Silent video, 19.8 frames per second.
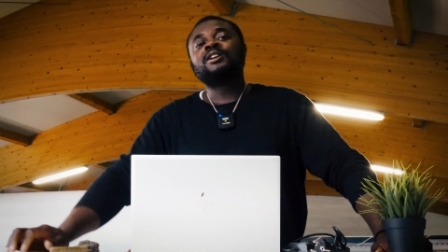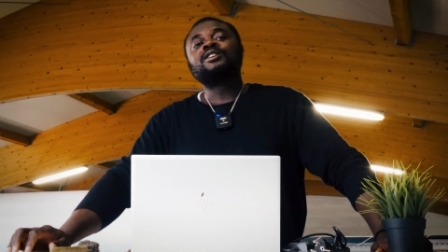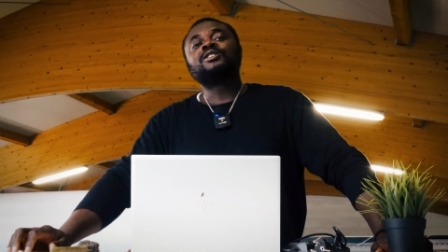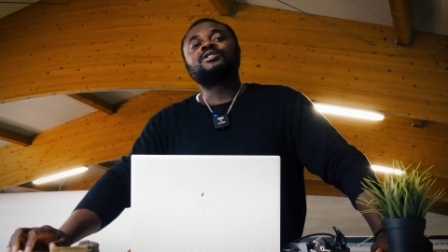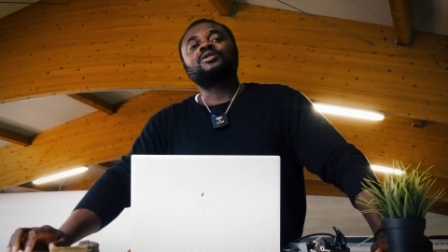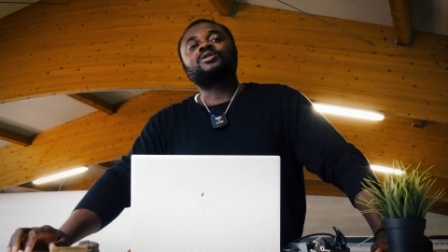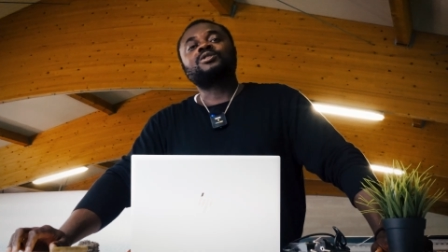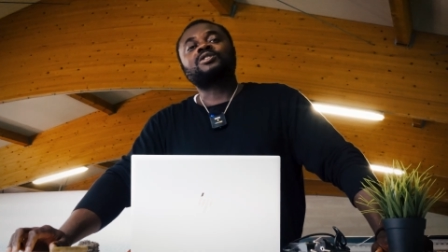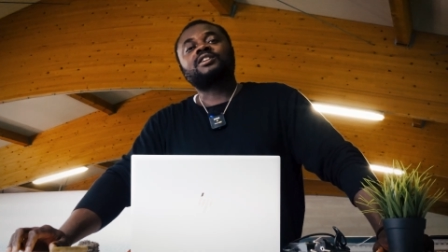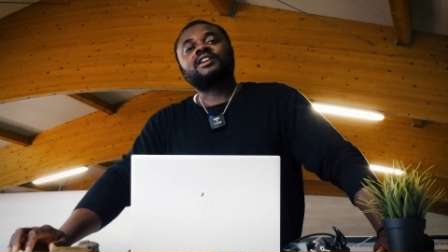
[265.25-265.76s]

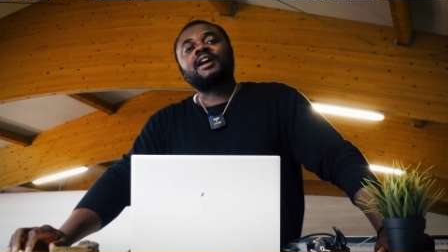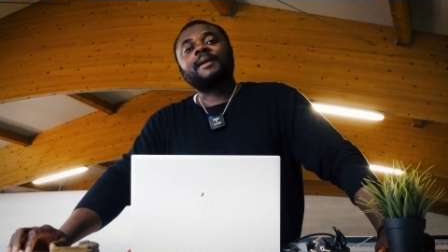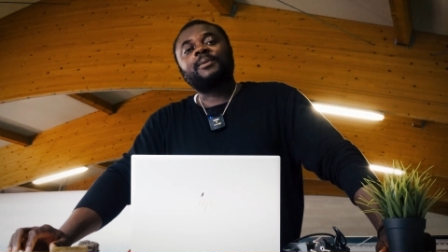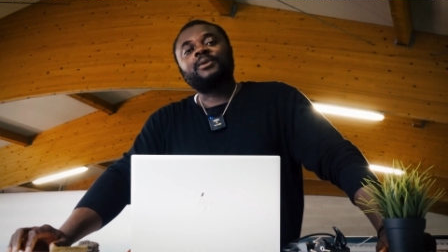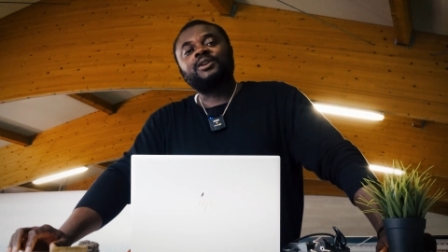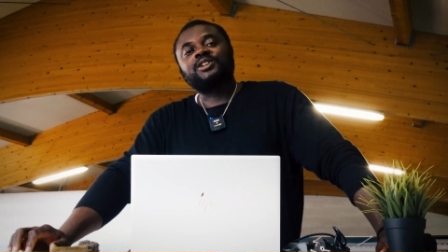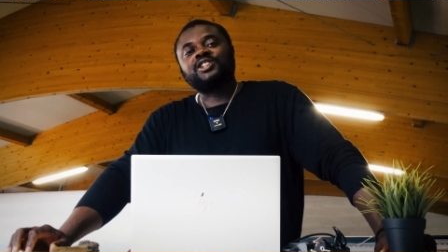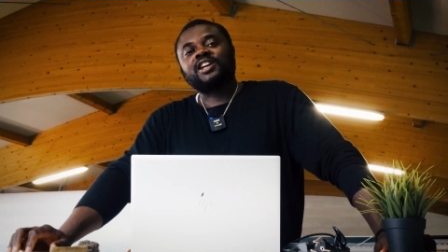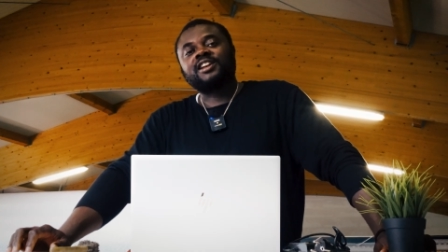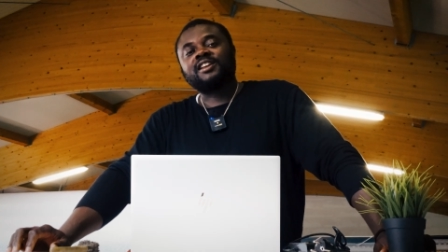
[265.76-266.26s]
subscribe to
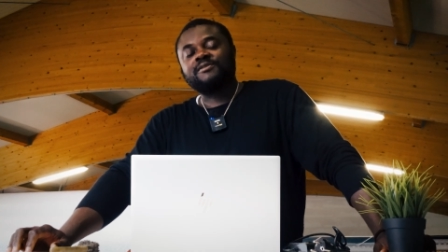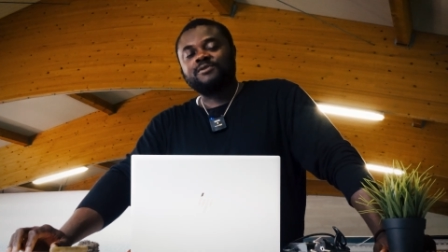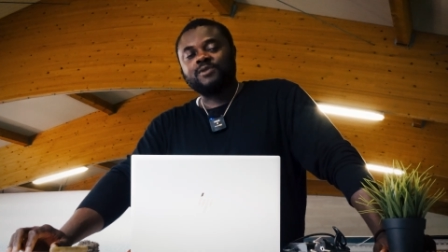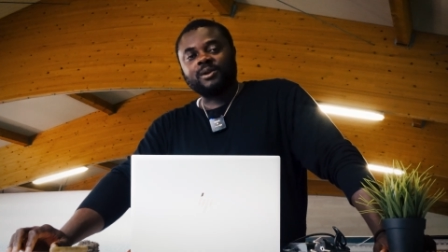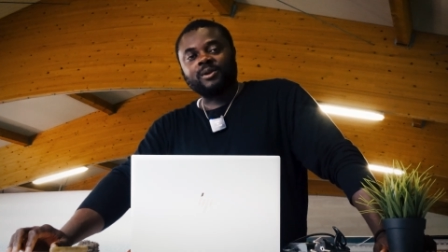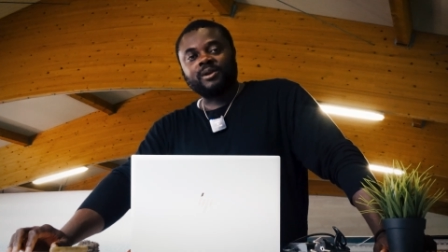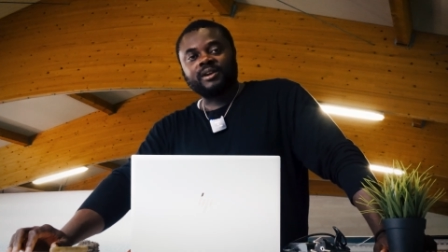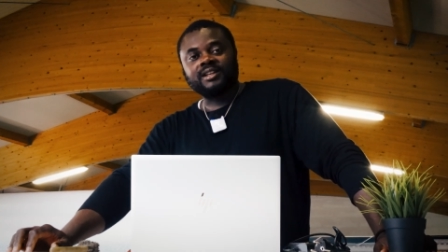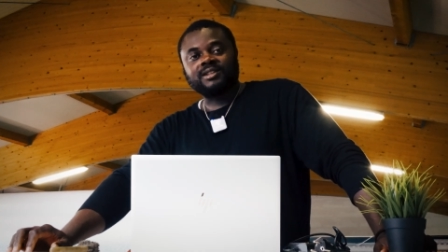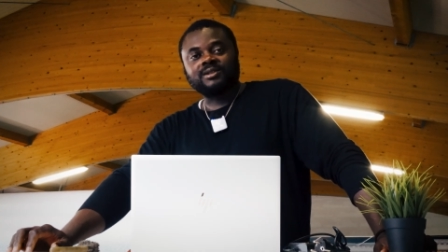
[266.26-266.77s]
the channel if you are
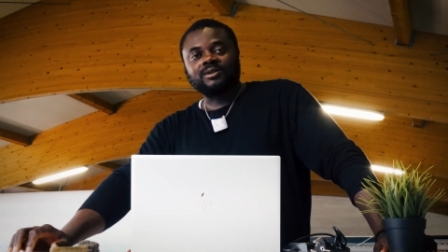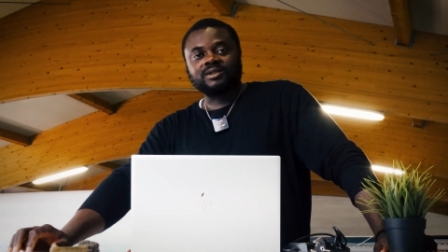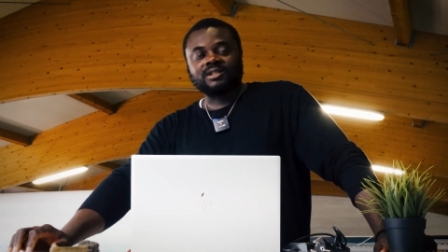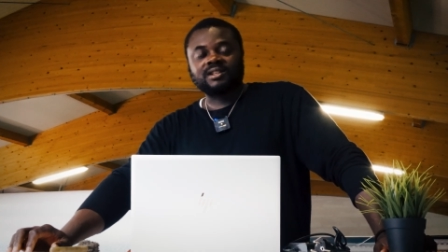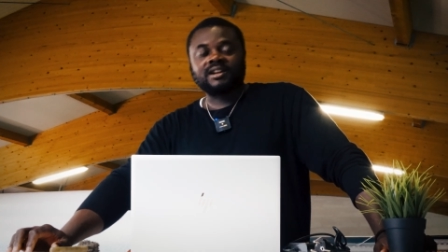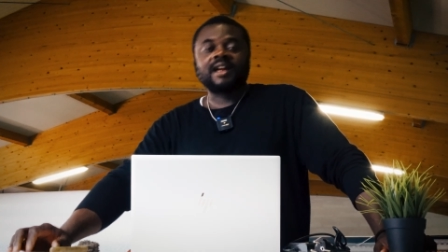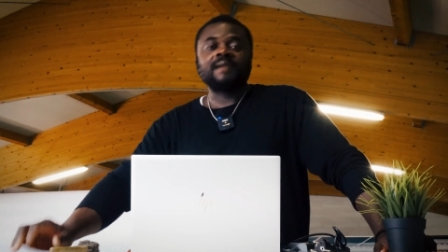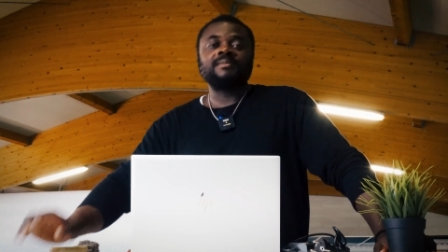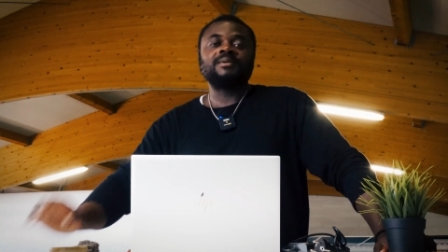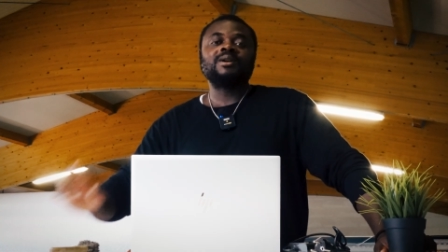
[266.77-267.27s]
not yet
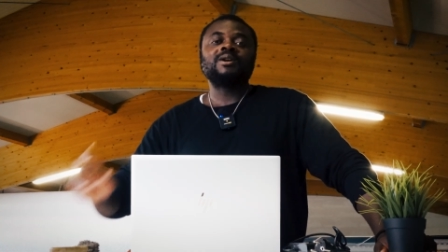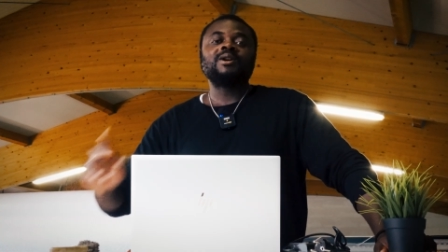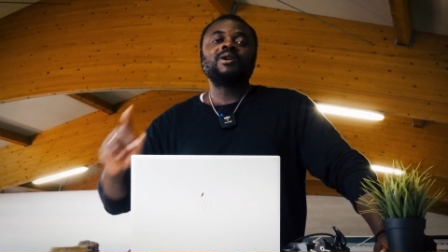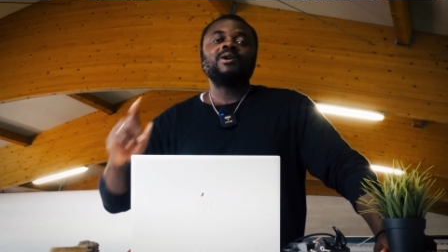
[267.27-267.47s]
subscribed.